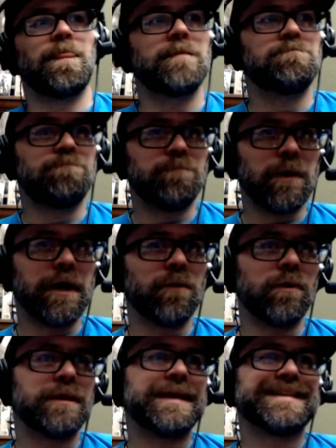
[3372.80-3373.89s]
But with
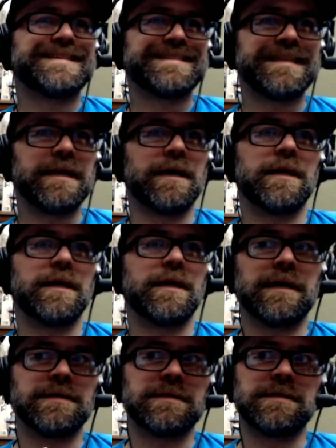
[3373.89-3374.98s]
that said, I
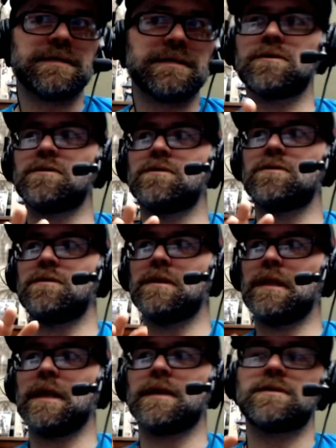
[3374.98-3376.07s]
still
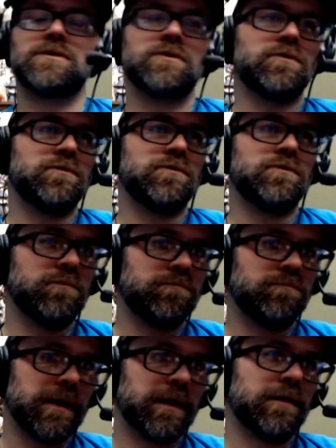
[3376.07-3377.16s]
like to
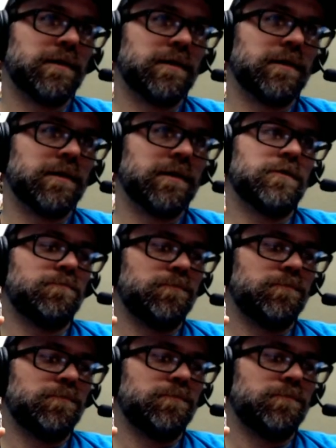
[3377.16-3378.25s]
make it the
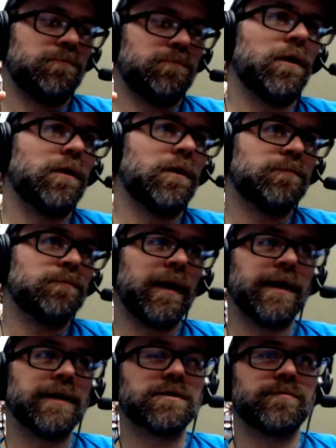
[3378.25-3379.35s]
best quality
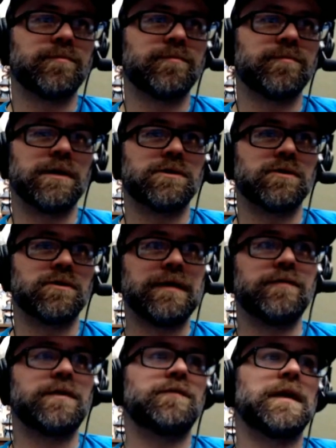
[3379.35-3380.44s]
possible, and so even
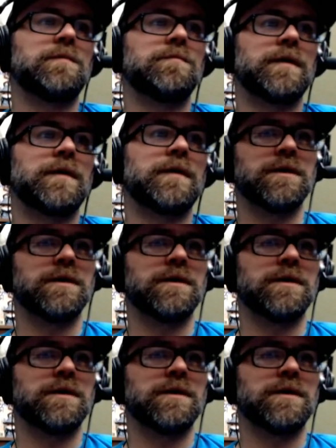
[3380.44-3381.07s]
if that means,